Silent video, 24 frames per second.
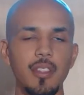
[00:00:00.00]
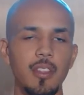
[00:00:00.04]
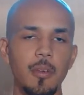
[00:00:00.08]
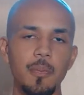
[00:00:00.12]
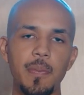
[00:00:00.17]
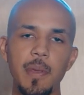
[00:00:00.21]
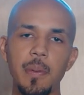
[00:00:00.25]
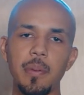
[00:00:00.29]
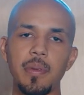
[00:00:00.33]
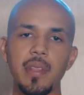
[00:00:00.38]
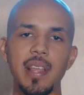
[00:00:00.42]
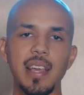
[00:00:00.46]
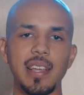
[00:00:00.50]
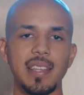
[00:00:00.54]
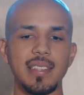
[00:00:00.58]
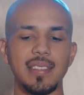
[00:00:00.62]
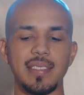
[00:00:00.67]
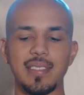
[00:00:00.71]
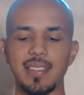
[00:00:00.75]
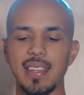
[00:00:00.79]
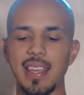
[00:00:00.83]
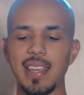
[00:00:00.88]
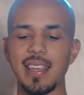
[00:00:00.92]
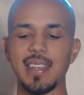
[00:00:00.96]
And people that can
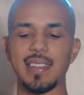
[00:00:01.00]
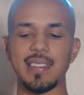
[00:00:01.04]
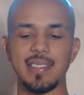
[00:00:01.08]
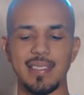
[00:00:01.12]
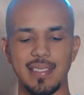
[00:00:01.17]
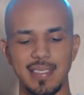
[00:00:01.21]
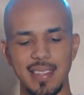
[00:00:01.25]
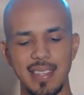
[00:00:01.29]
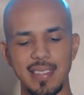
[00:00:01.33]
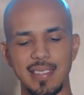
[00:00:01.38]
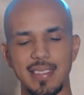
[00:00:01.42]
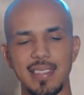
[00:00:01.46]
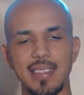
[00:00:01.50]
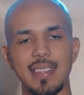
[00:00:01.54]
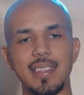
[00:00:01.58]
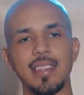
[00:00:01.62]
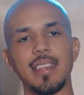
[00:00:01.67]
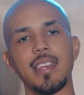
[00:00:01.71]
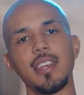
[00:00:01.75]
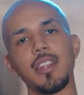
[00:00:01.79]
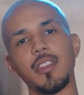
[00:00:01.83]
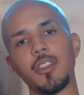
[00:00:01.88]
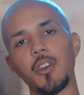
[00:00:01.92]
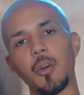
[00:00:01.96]
stay consistent
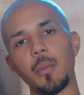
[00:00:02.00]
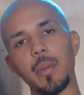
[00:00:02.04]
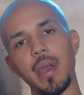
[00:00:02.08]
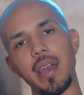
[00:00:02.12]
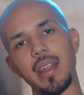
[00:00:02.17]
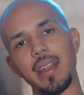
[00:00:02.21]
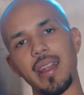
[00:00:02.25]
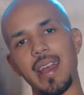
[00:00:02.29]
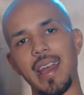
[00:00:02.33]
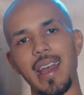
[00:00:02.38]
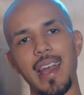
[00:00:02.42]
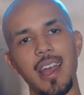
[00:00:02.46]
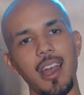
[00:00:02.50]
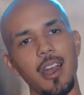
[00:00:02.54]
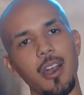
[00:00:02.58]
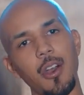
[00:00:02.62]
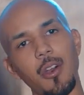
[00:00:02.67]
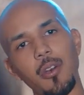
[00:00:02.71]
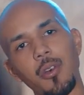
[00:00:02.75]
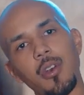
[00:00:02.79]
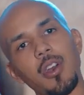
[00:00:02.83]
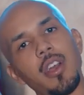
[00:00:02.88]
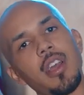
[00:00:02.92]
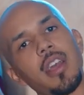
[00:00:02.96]
no matter
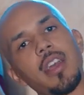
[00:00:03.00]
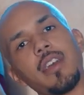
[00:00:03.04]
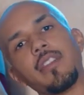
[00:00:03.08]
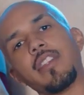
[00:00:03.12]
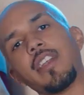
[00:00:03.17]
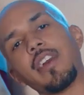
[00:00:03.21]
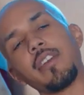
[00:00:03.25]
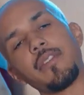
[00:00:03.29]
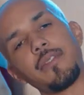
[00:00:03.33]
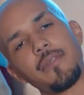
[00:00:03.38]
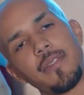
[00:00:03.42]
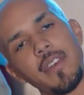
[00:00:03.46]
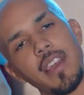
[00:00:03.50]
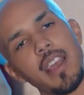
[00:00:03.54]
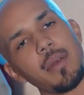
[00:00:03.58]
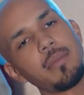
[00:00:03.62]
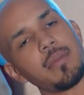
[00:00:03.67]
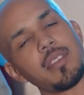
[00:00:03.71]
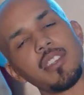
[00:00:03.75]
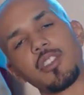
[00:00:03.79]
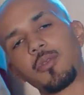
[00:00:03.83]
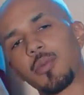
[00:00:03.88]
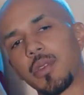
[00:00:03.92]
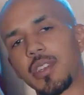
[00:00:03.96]
how their
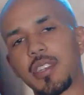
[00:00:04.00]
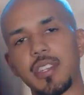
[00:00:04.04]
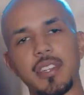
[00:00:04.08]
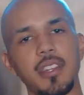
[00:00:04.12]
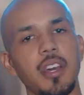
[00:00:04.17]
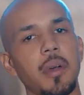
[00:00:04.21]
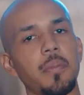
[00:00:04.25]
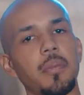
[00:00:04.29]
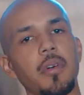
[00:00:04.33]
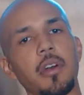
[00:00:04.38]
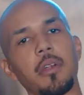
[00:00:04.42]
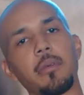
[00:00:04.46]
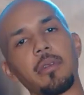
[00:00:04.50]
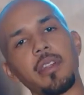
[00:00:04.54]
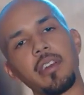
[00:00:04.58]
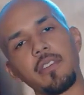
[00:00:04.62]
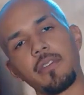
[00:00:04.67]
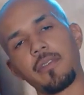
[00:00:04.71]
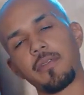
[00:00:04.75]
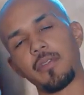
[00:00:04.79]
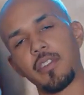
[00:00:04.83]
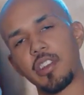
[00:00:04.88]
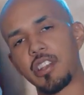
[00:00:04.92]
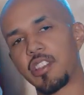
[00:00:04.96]
family switching up on them, their
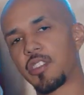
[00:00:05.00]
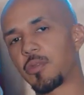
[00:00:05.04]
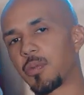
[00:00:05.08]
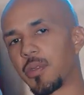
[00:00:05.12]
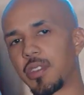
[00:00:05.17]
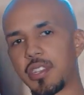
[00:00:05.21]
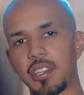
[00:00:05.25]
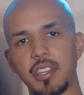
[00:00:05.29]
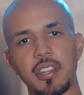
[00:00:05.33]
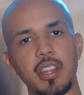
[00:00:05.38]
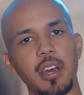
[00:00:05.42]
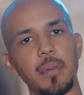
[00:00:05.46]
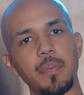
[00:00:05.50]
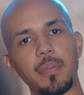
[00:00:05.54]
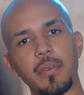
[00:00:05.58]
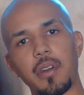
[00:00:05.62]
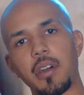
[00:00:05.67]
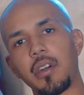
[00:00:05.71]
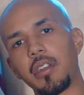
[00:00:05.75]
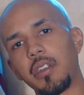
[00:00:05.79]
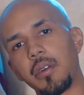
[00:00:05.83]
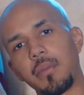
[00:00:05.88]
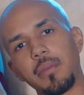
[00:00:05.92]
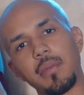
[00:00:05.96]
friends switching up
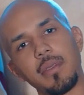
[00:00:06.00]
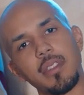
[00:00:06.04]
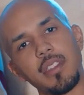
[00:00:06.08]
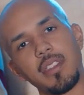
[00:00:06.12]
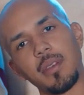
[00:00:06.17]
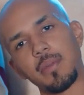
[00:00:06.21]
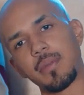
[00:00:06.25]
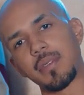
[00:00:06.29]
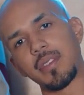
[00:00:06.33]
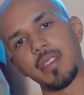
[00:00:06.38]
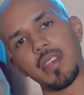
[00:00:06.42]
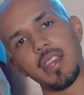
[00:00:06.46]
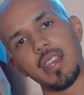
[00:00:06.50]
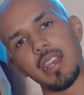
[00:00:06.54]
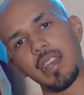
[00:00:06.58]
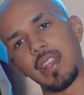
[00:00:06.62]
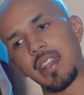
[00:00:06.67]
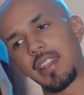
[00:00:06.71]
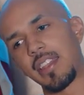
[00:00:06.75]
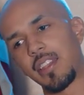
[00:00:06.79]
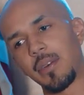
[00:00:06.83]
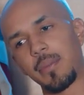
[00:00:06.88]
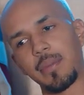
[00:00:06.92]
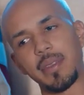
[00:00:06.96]
on them, you know what I'm
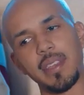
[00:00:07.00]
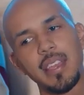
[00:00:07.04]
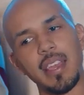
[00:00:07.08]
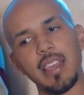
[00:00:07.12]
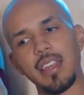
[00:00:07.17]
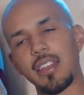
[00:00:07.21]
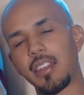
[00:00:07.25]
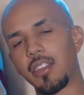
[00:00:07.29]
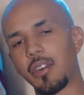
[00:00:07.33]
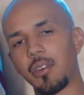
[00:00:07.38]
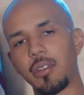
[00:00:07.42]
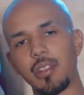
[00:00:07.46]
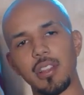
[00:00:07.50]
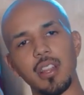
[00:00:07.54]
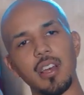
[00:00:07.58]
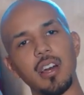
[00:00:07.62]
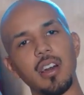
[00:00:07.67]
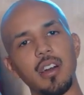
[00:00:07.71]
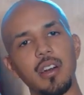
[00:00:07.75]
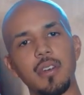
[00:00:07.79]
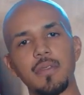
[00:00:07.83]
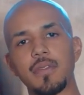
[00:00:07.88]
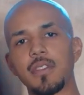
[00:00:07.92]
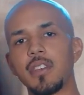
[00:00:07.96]
saying? Them getting no
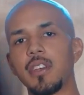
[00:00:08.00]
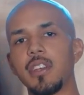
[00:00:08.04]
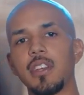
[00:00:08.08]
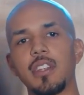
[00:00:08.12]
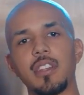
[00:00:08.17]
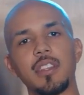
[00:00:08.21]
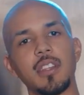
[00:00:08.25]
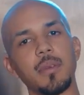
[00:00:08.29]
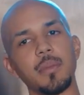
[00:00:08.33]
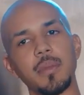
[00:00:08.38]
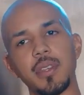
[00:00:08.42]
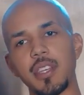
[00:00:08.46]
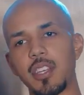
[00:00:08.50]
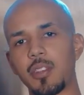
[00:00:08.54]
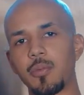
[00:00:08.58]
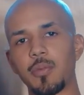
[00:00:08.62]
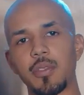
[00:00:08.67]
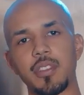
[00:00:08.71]
love, them